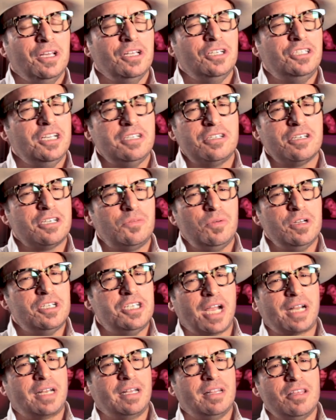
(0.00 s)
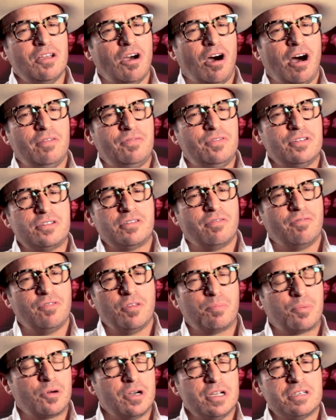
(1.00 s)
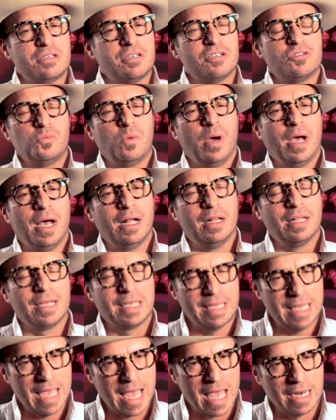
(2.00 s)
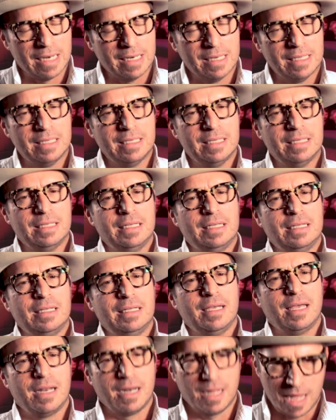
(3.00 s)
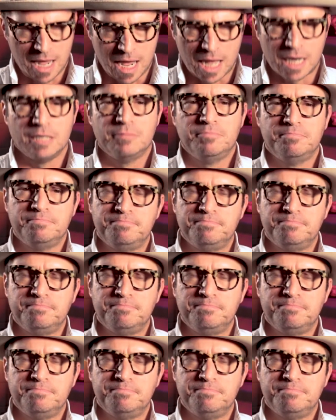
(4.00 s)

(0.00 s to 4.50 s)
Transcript: Jesus rejected the office of the priest as well, again and again.